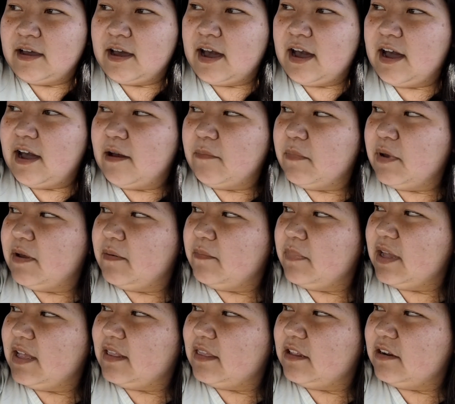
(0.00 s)

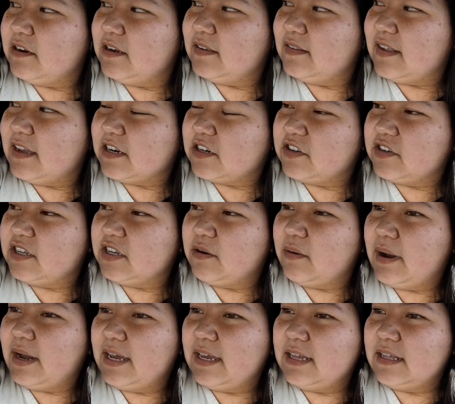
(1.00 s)
But there is actually
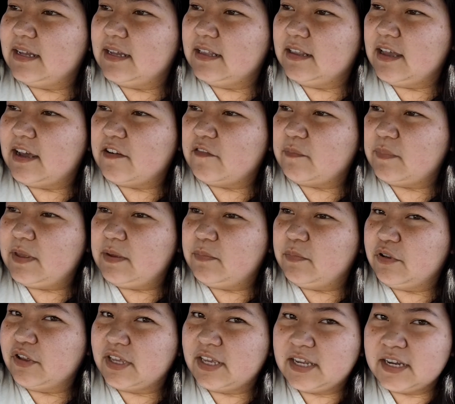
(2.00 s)
quite a lot of
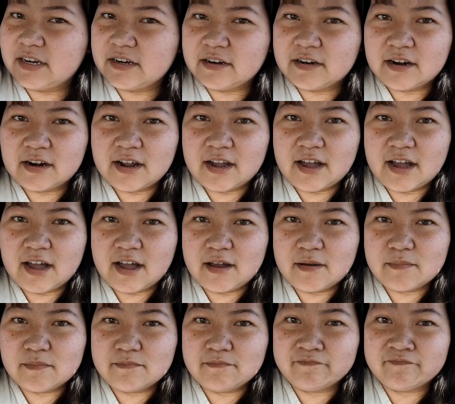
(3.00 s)
people here,
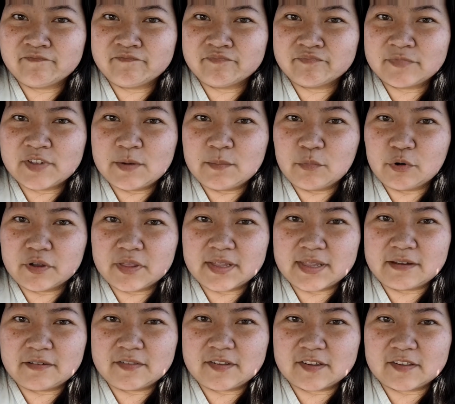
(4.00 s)
more
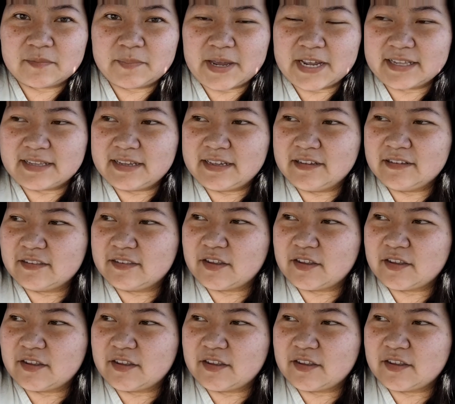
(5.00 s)
than I was expecting.